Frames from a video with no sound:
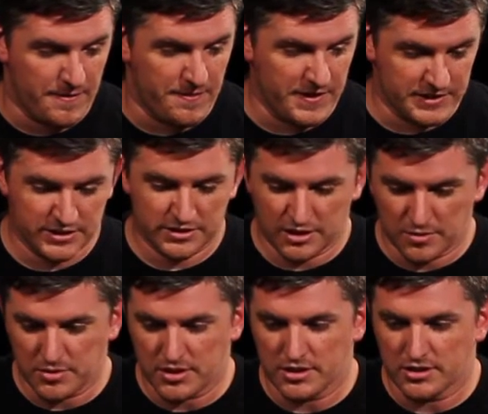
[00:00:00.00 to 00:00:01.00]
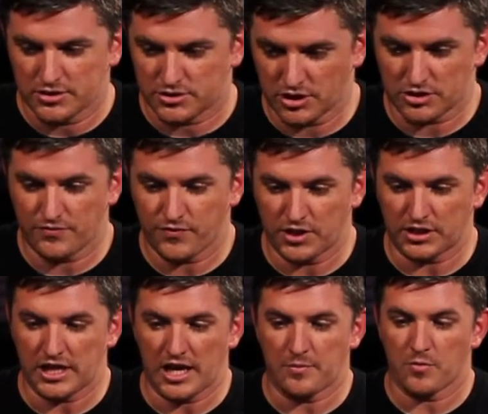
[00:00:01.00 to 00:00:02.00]
This is going to be such a
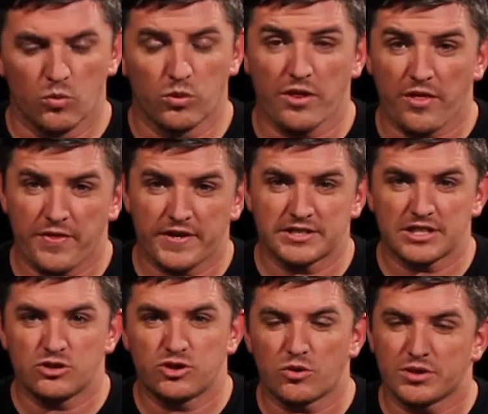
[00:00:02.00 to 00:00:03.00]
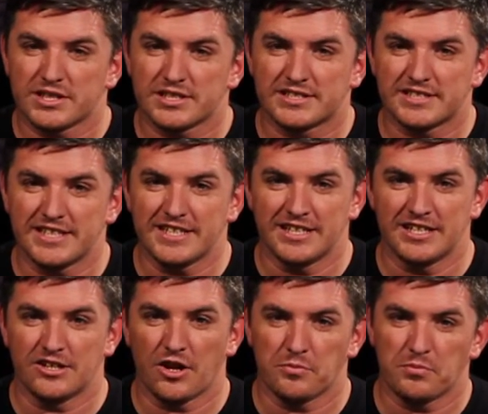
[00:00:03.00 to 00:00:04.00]
fun game. One of the things that you don't get to see
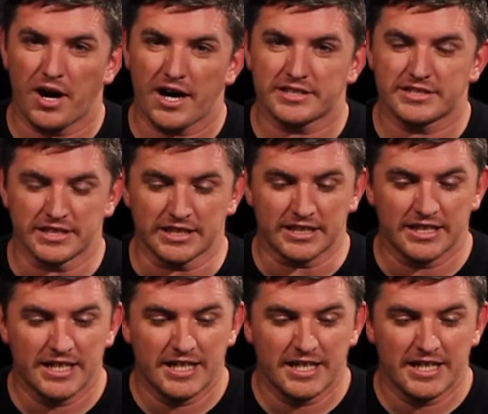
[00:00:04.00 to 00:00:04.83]
in an unboxing